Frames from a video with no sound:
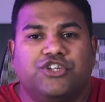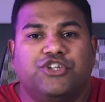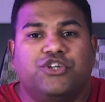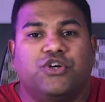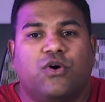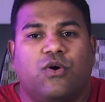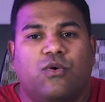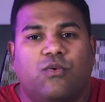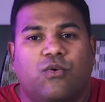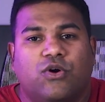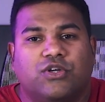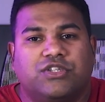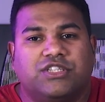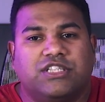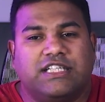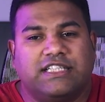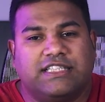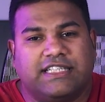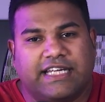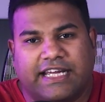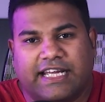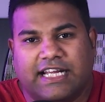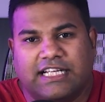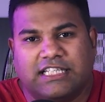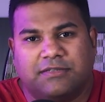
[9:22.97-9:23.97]
You're
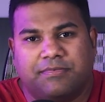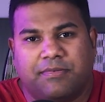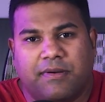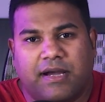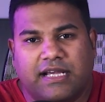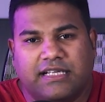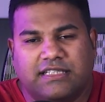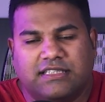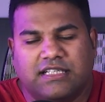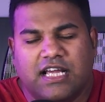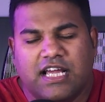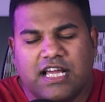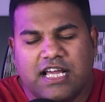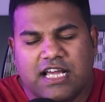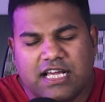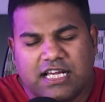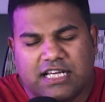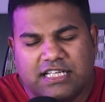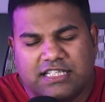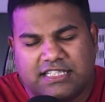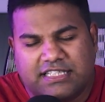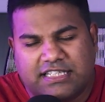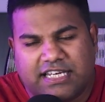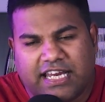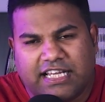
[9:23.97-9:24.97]
watching Technspice.
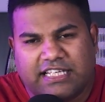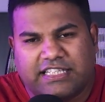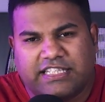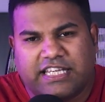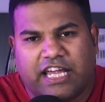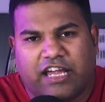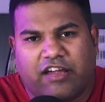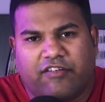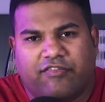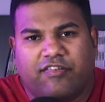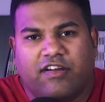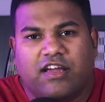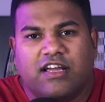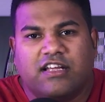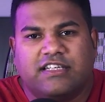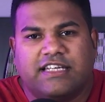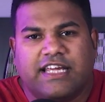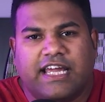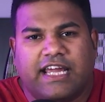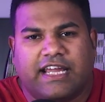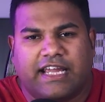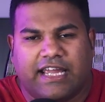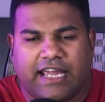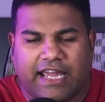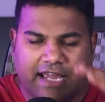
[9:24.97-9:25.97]
Stay safe.
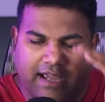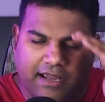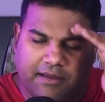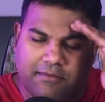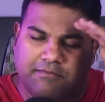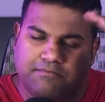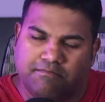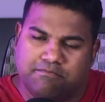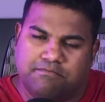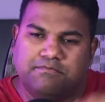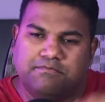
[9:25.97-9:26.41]
Take care.